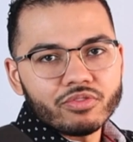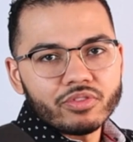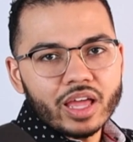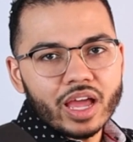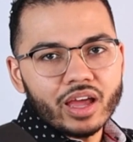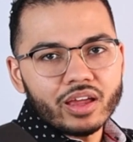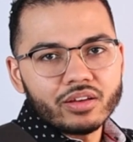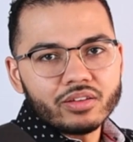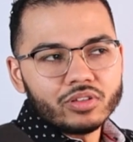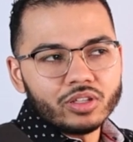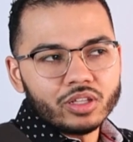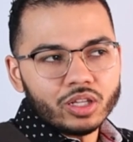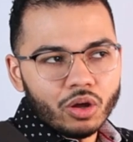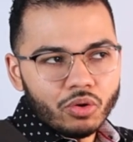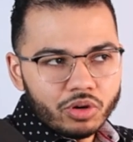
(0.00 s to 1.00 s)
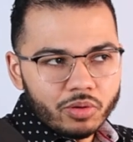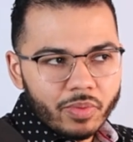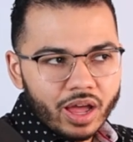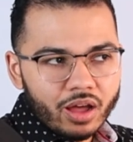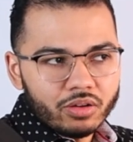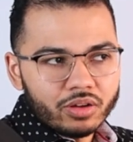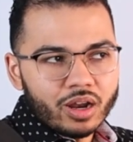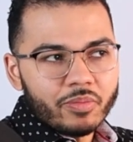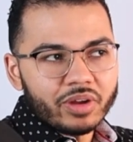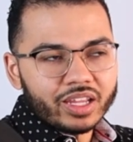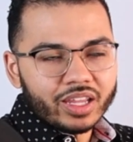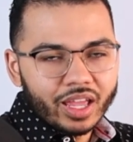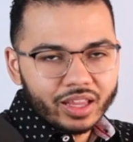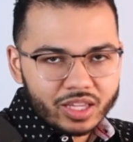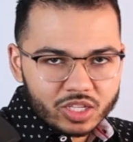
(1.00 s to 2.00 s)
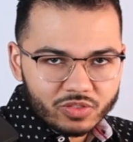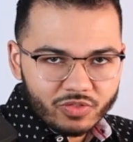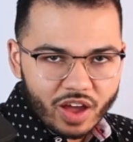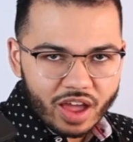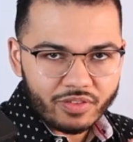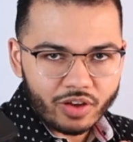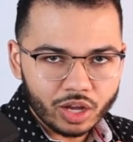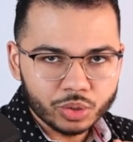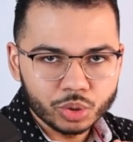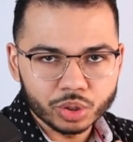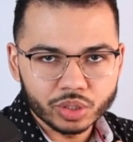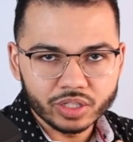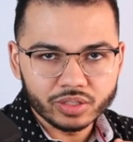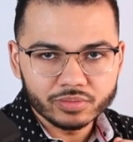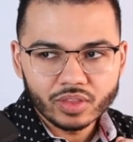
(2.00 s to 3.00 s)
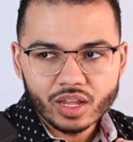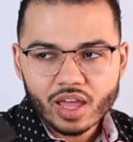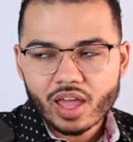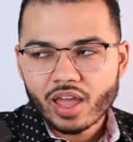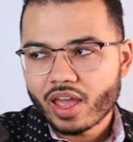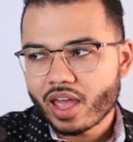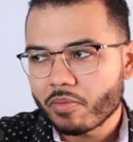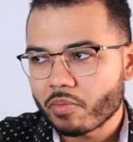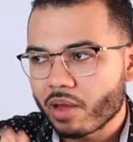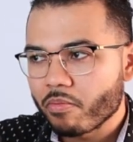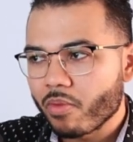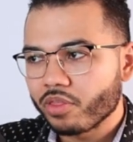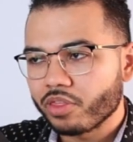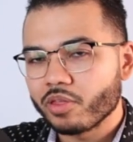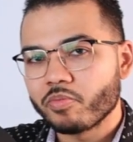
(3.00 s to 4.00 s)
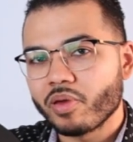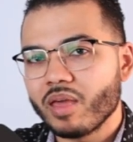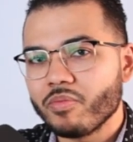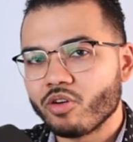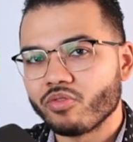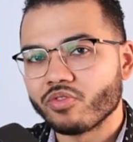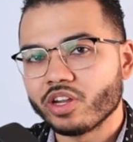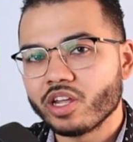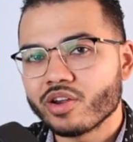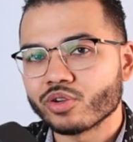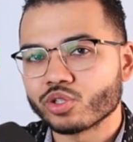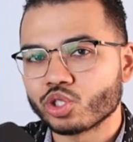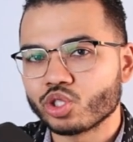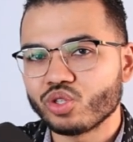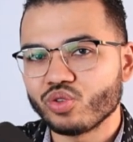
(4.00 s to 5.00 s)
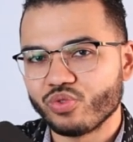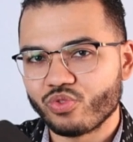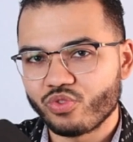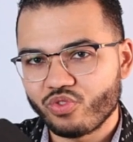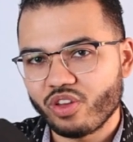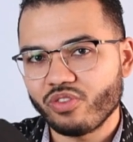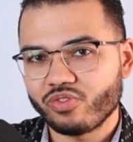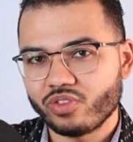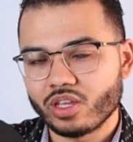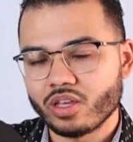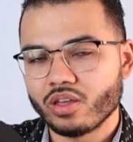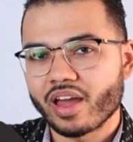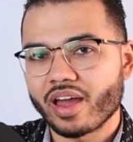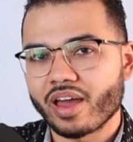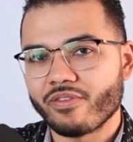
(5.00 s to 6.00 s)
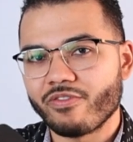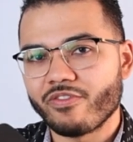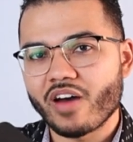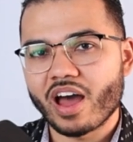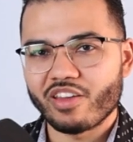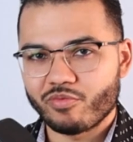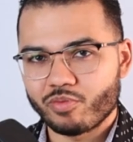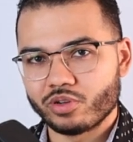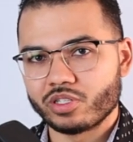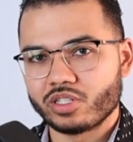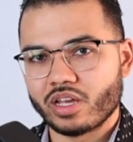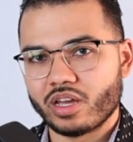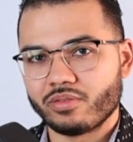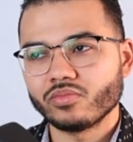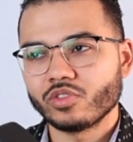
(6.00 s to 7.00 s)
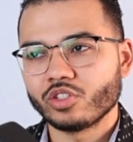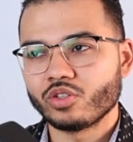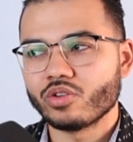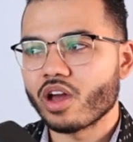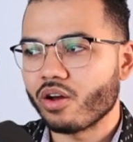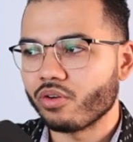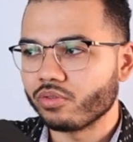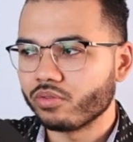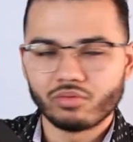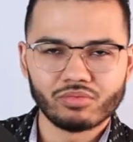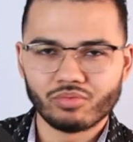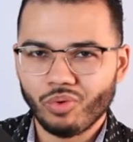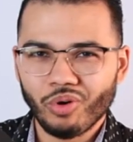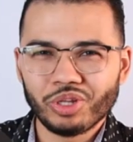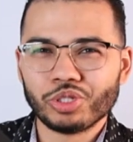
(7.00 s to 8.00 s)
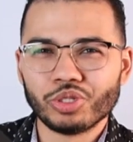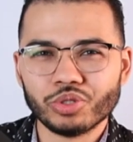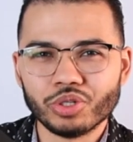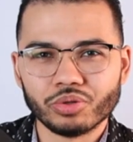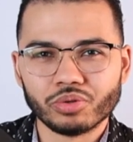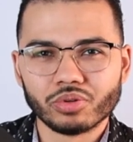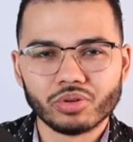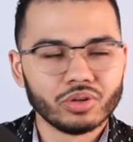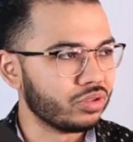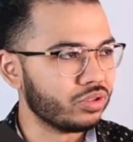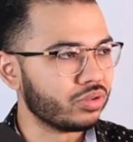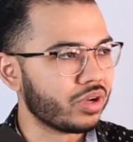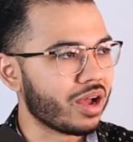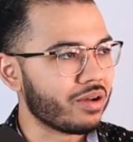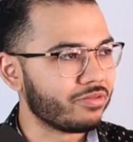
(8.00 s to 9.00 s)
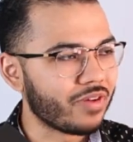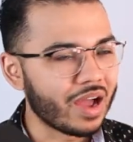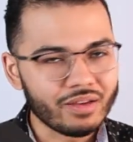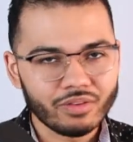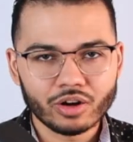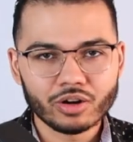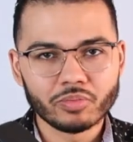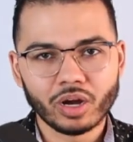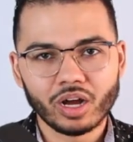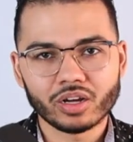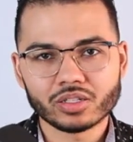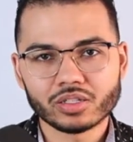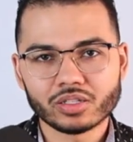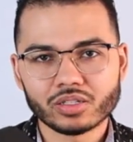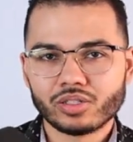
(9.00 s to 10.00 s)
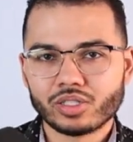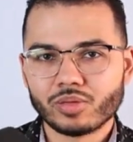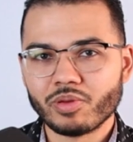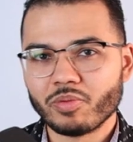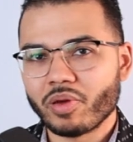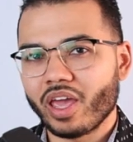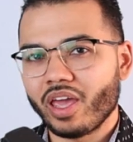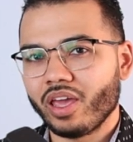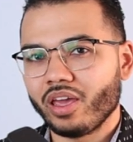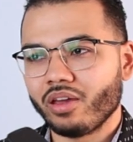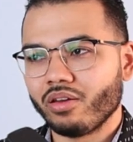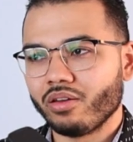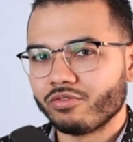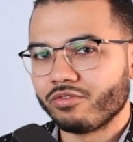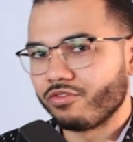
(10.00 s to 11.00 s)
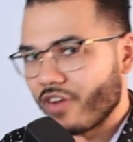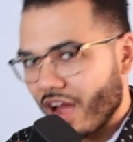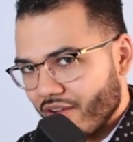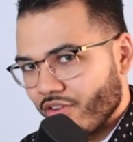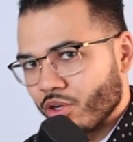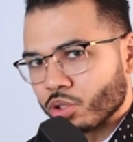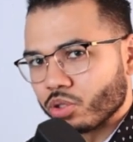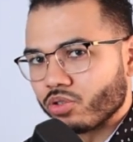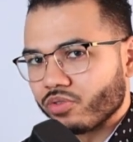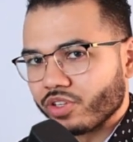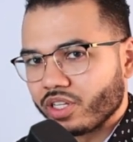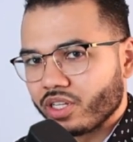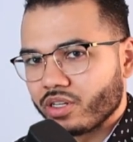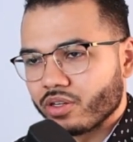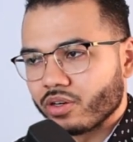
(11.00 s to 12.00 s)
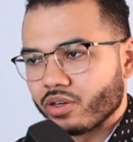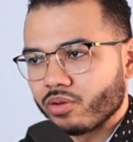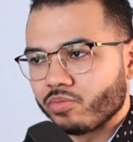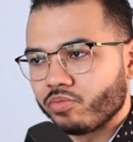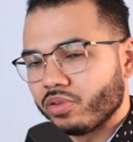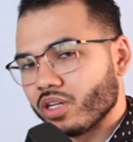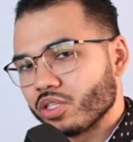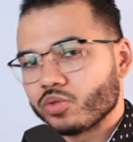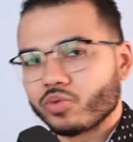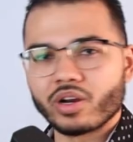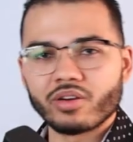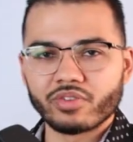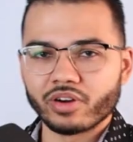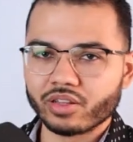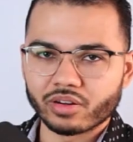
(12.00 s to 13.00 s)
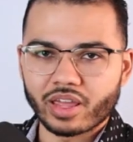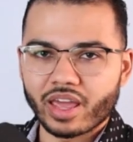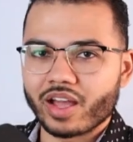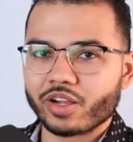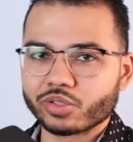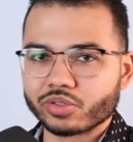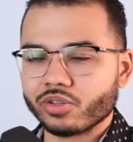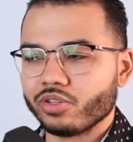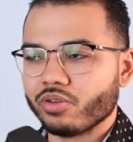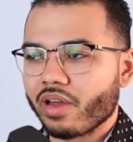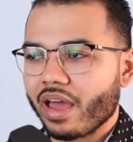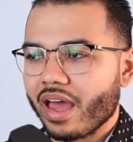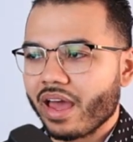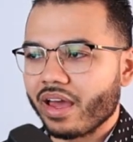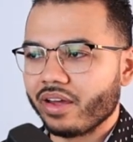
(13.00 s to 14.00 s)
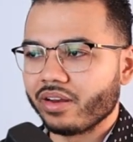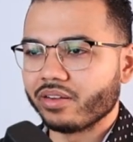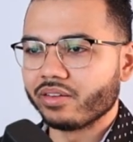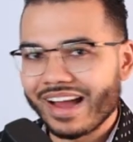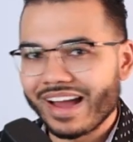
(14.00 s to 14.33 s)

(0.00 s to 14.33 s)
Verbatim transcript: that loan amount, I'm gonna get this 500, and my monthly payment over here is 250 at 5%. So now what did you do? You got 500 bucks to be paying 500 over here, plus whatever other cash flow you had.